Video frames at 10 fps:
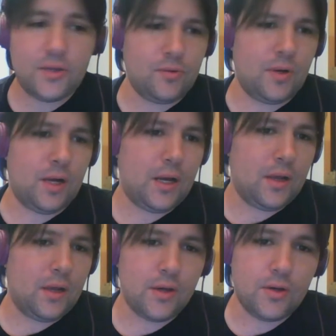you,
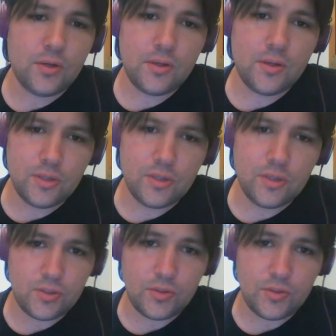the
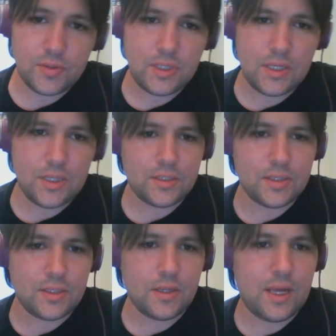good news is
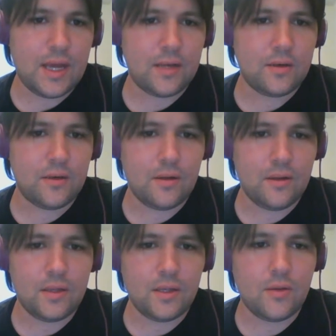that
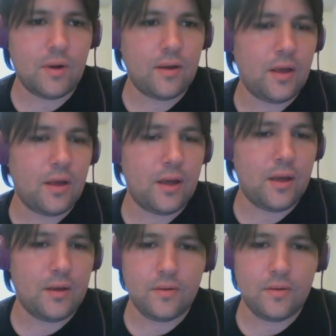the
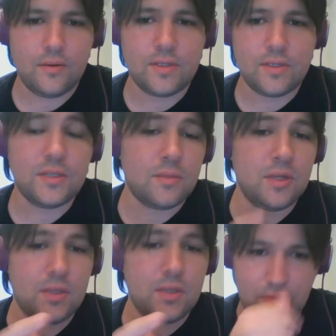system
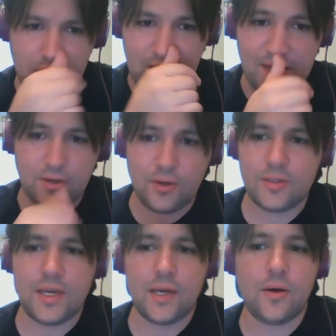and the planet
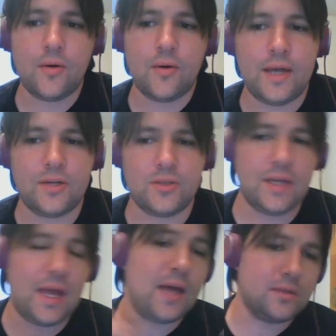Diego actually
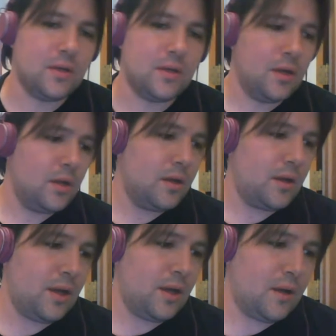has
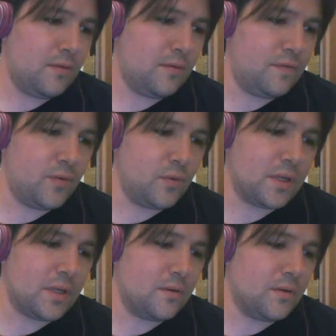fueling